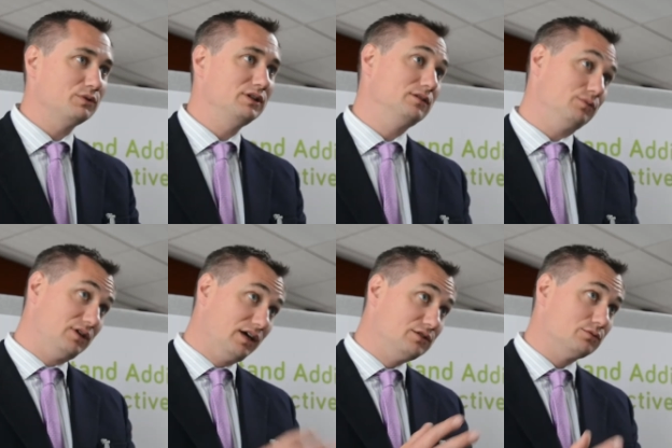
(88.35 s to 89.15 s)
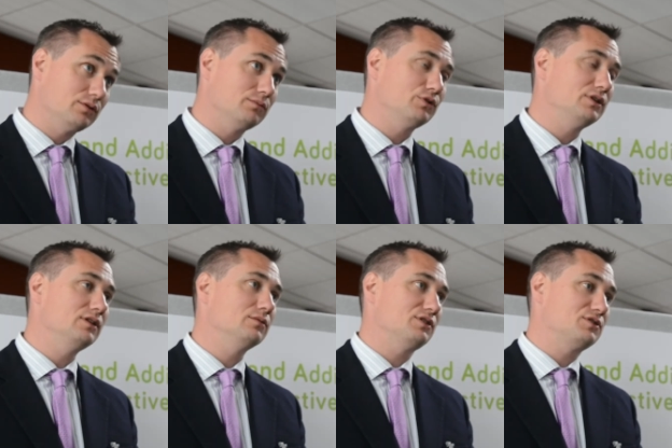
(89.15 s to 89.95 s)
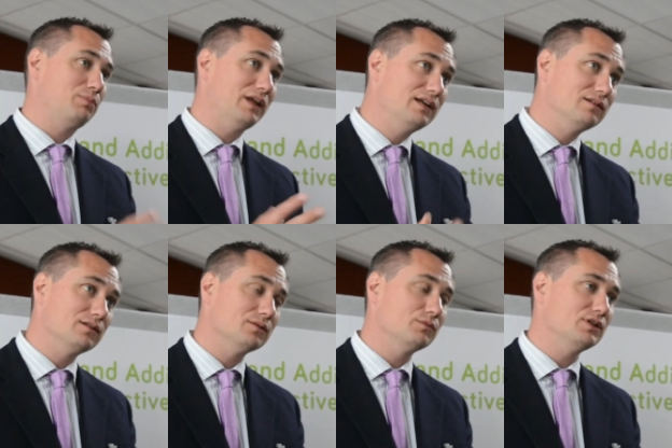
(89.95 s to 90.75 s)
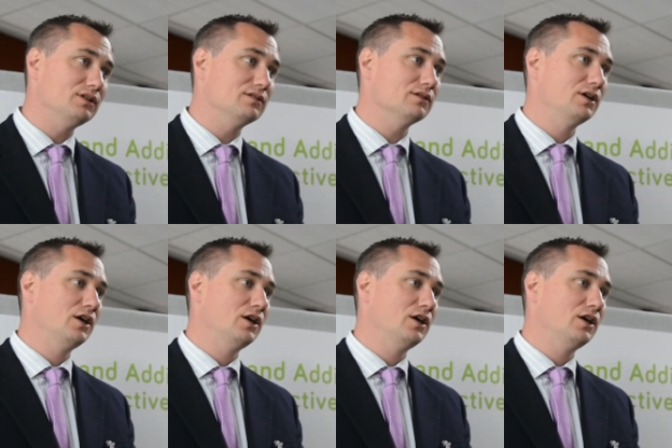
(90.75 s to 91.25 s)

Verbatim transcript: We need to engage with them, we need to explain to them, we need to